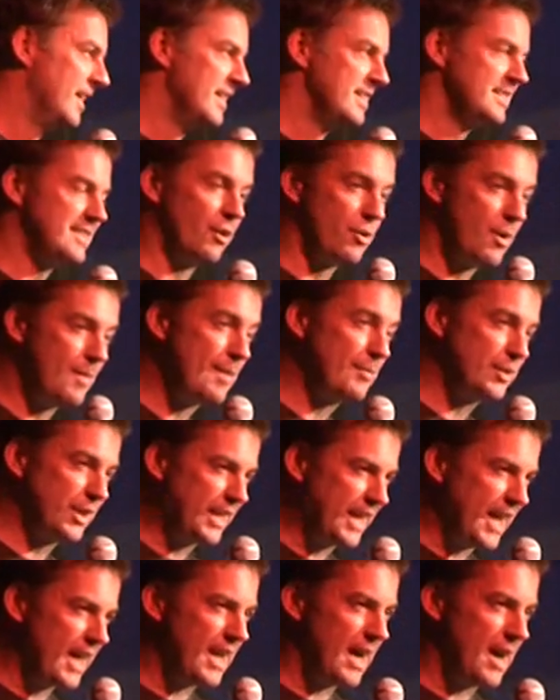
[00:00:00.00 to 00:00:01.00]
So I'm able
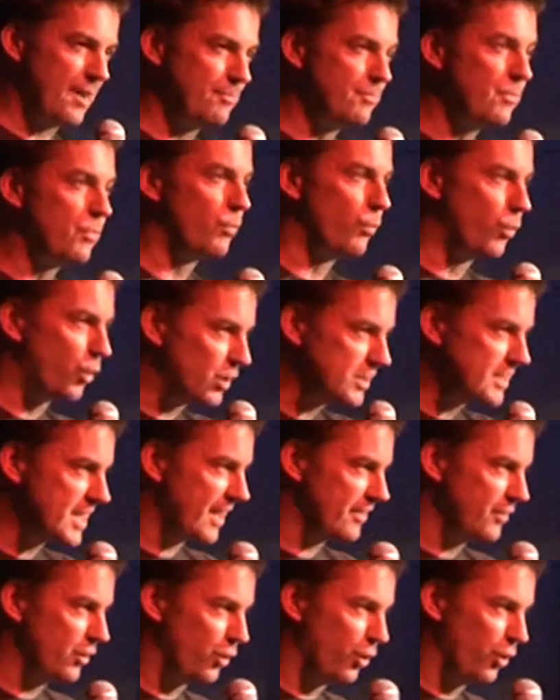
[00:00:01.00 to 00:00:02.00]
to get up, walk
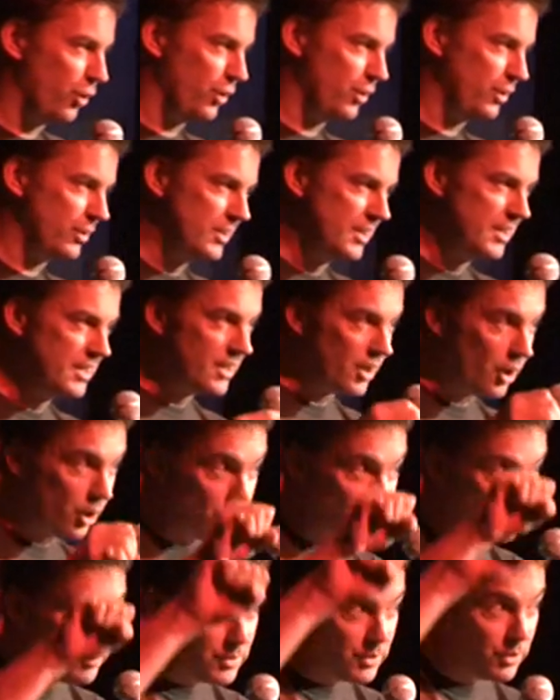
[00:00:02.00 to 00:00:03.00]
down the hall,
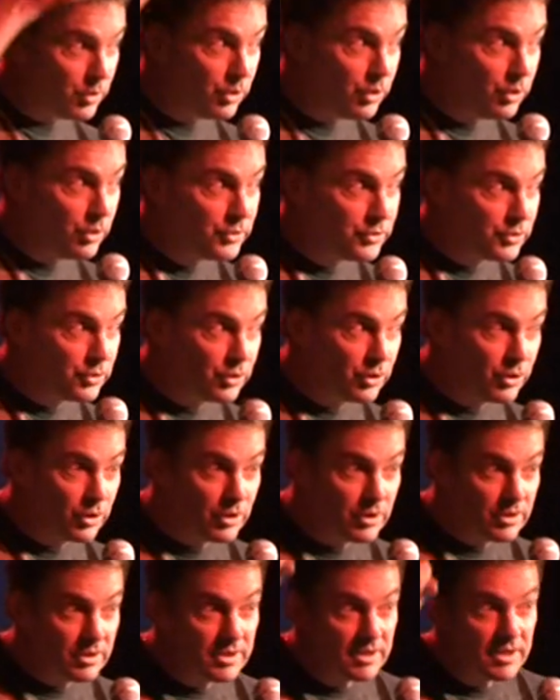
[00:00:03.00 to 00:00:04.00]
open the hall
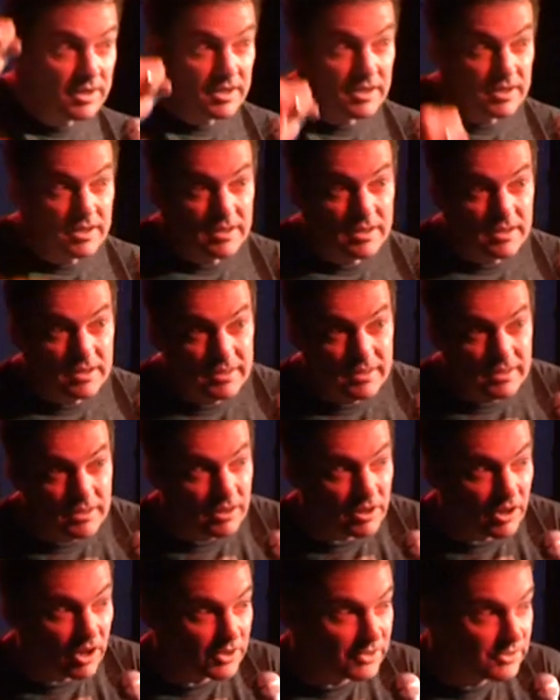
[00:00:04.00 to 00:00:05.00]
door,
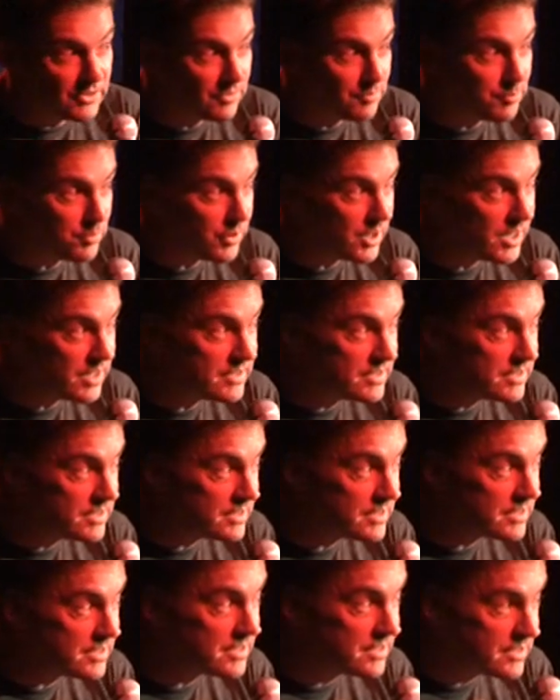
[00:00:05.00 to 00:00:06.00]
lots of
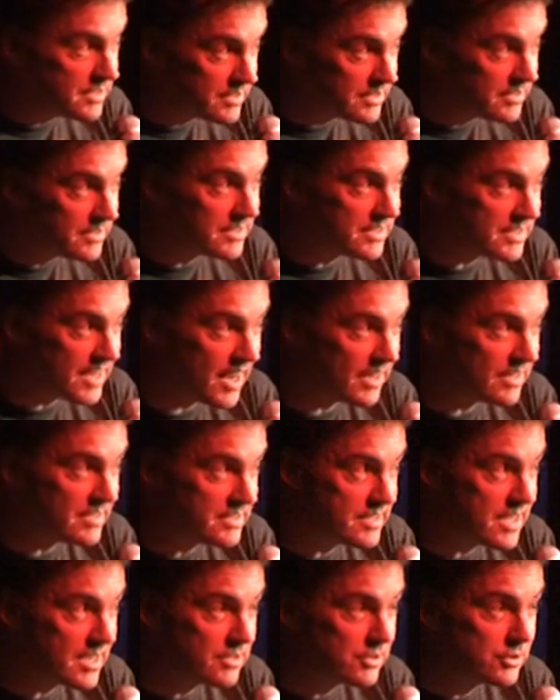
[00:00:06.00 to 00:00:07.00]
presents. Santa's
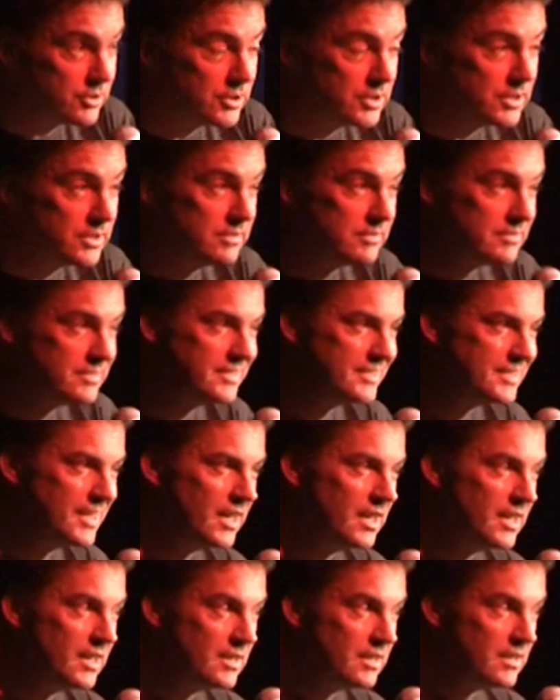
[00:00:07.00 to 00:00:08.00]
done good.
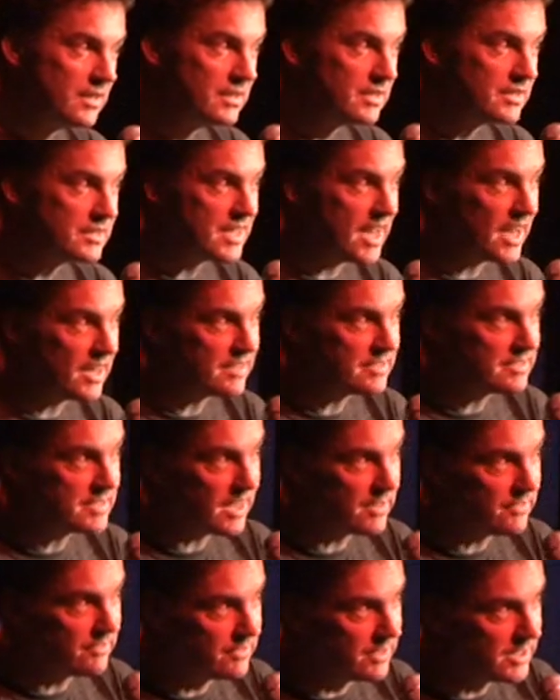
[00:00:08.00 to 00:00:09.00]
Santa's
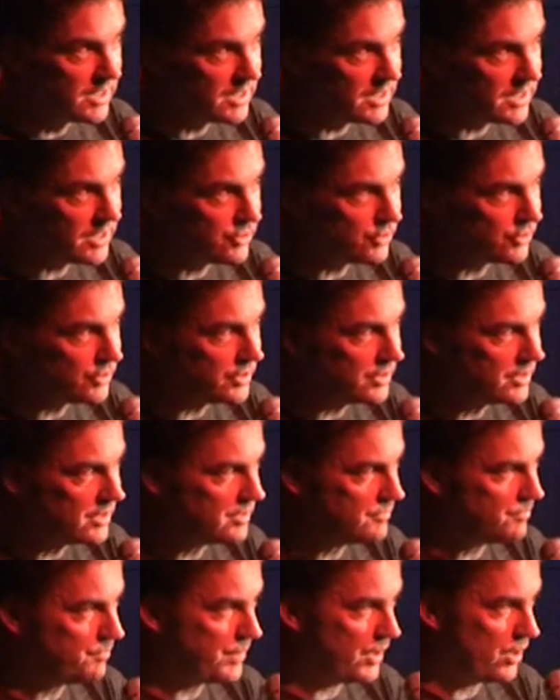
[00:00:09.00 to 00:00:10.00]
done really good.
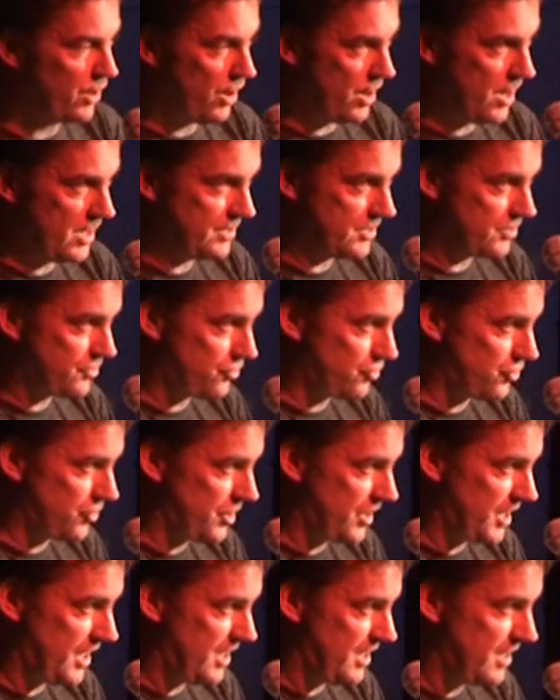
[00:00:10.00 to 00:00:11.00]
Behind the
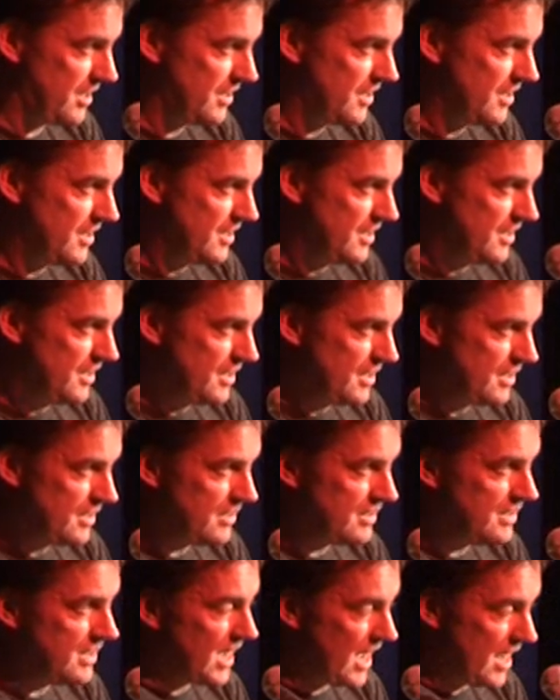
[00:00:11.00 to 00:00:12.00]
tree,
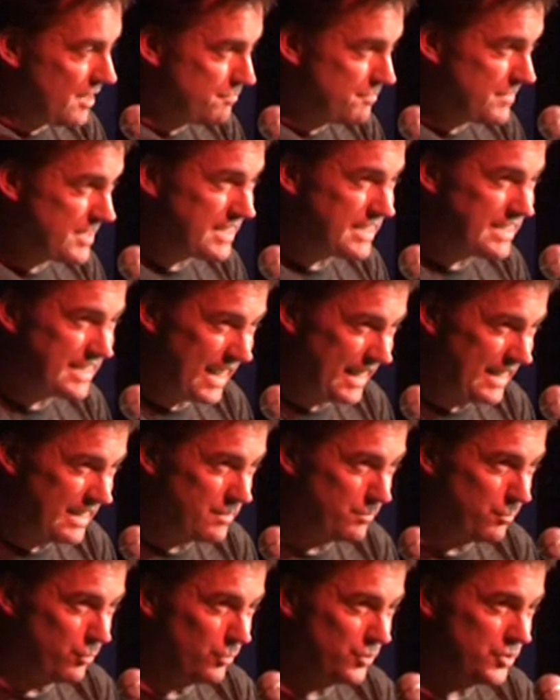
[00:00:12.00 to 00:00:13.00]
the
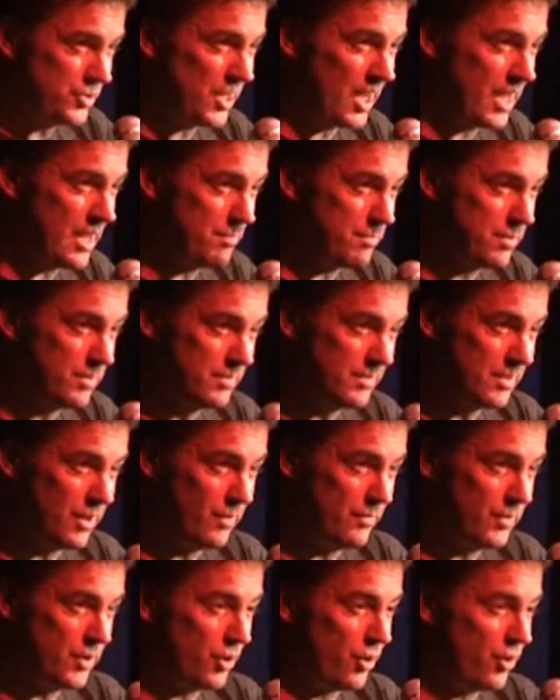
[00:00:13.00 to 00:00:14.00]
unmistakable shape
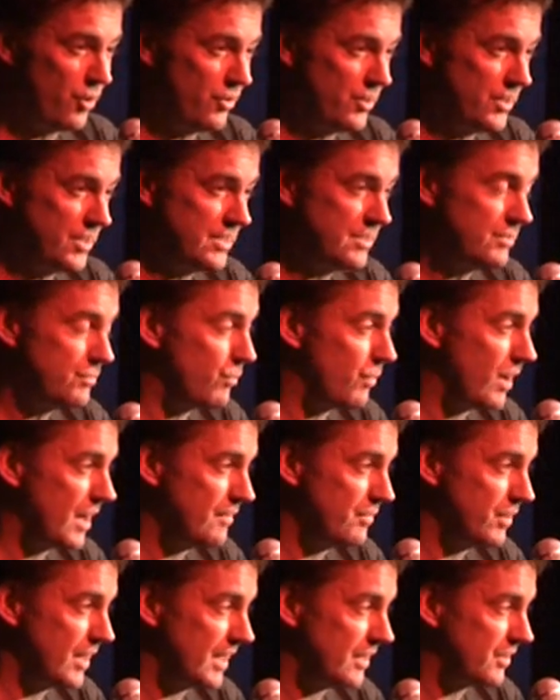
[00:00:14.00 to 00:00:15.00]
of an orange
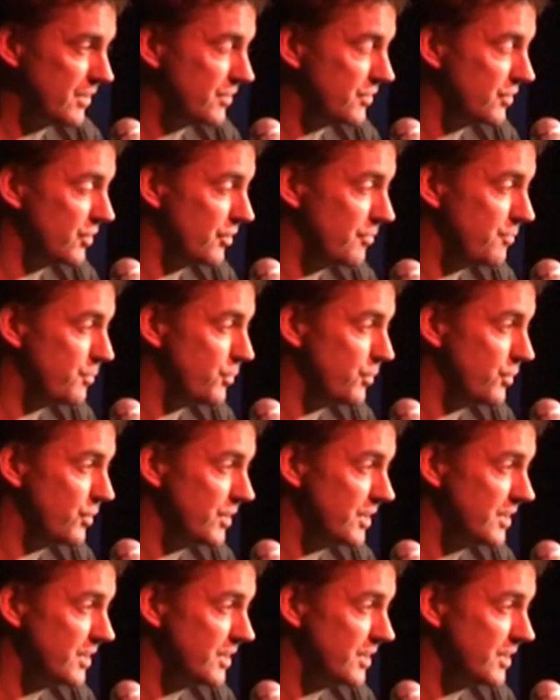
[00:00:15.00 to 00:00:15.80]
wavelength surfboard.